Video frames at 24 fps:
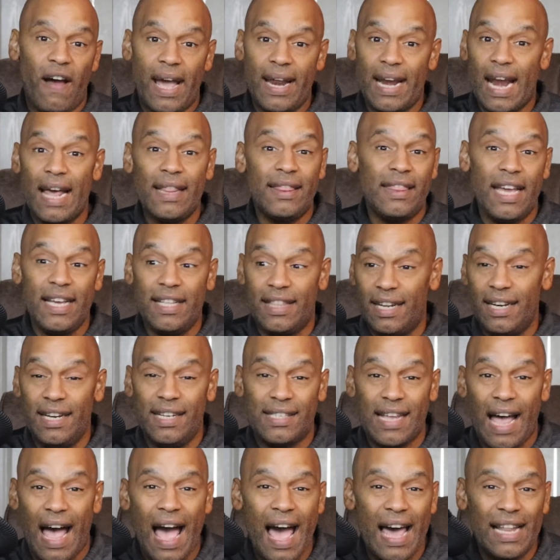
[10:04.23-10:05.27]
fight. I think that
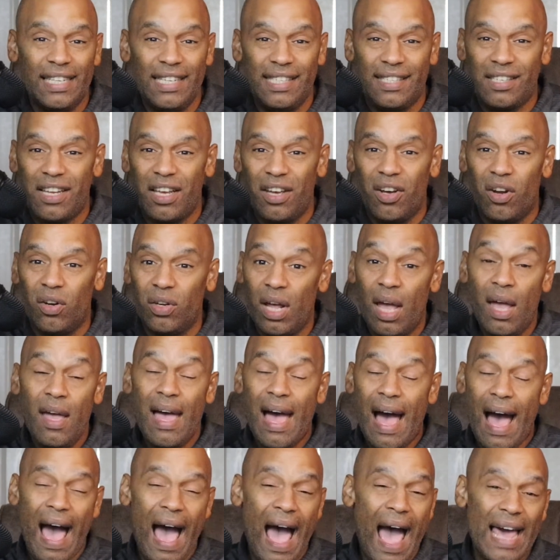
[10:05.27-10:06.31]
he's a highly skilled
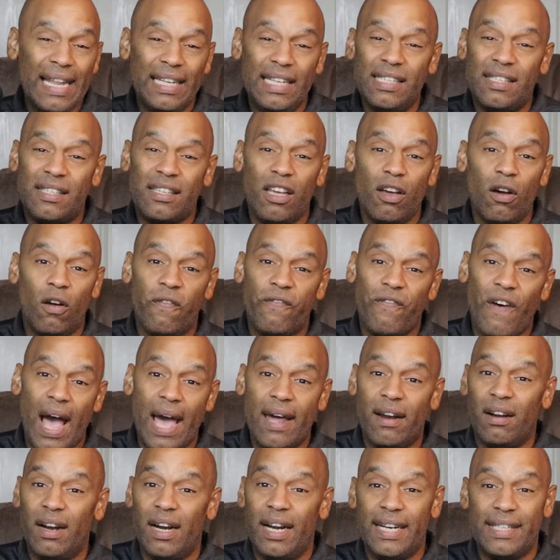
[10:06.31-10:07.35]

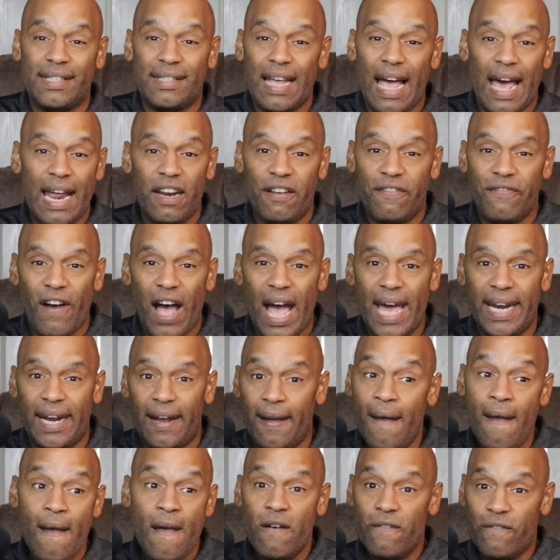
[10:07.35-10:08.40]
fighter and exciting
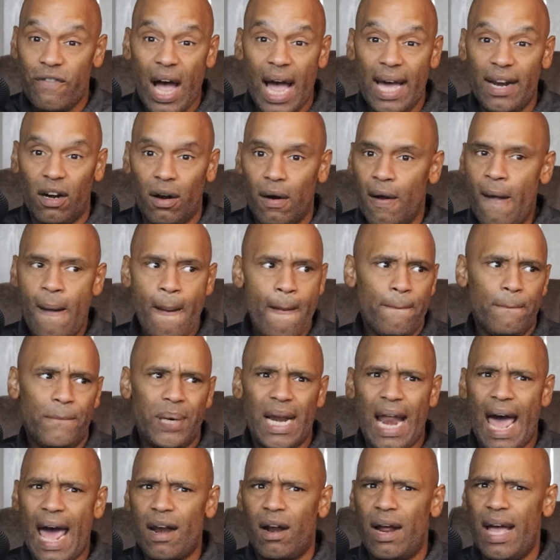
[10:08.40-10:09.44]
fighter. But
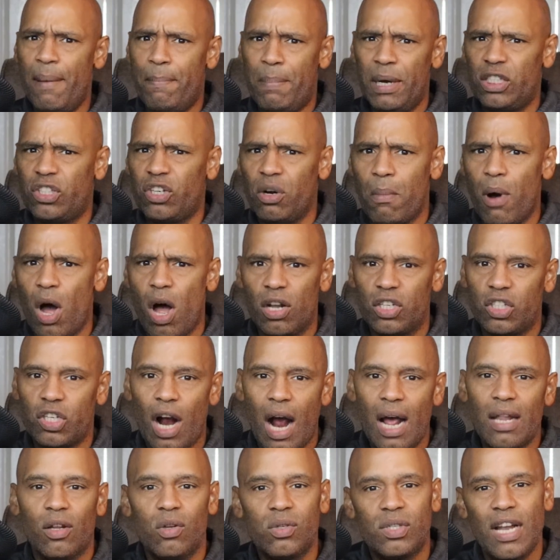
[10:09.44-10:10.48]
Jermall
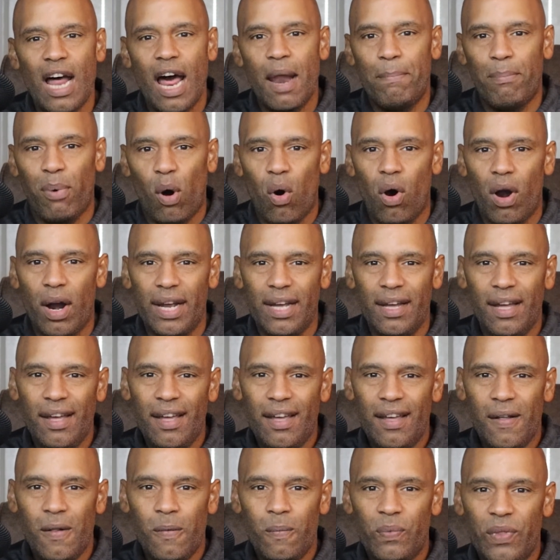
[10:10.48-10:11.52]
Charlo's not boring.
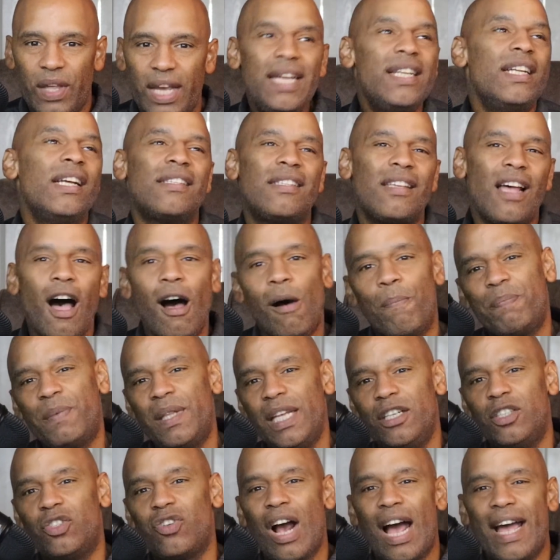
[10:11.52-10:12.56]
He just upped
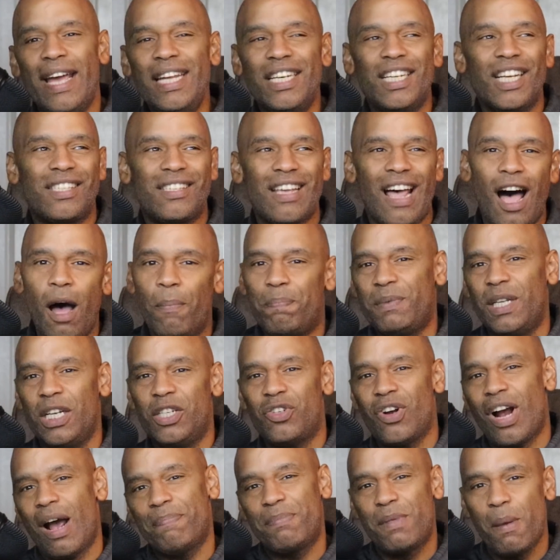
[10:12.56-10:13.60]
and dropped
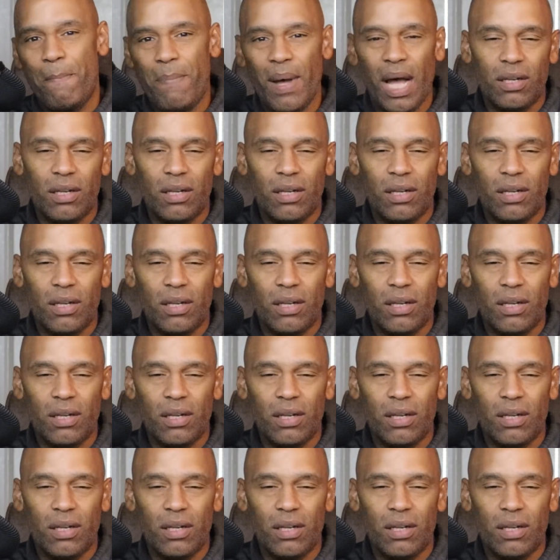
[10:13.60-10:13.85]
the